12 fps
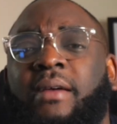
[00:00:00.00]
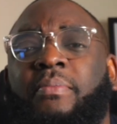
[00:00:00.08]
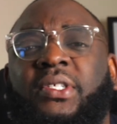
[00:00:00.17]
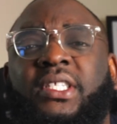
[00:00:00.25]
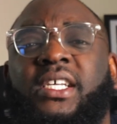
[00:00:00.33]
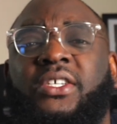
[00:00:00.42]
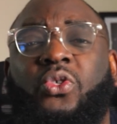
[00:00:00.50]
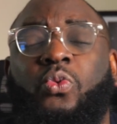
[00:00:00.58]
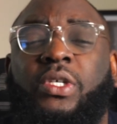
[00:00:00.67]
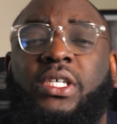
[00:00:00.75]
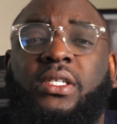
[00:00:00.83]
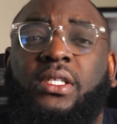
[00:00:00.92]
Business
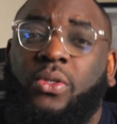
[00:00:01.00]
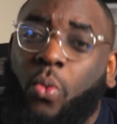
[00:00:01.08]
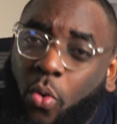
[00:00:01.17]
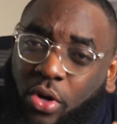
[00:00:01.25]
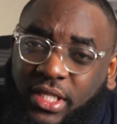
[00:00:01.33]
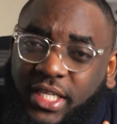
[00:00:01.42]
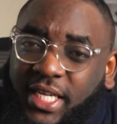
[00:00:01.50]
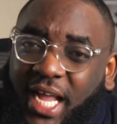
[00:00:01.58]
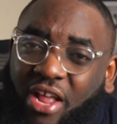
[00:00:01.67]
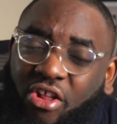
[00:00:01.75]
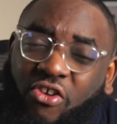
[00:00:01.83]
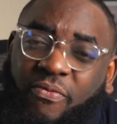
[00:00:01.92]
Suite, one thing
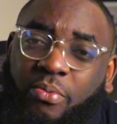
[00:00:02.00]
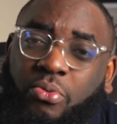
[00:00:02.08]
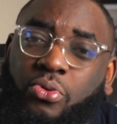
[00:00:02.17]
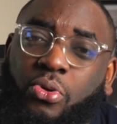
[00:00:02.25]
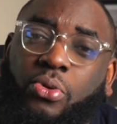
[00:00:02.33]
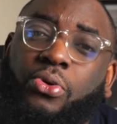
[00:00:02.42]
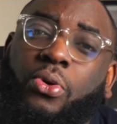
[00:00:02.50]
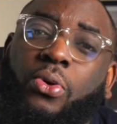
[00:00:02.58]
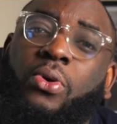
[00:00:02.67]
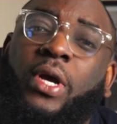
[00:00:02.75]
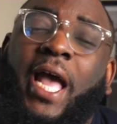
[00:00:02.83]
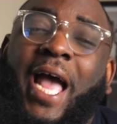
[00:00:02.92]
that a lot of people don't know,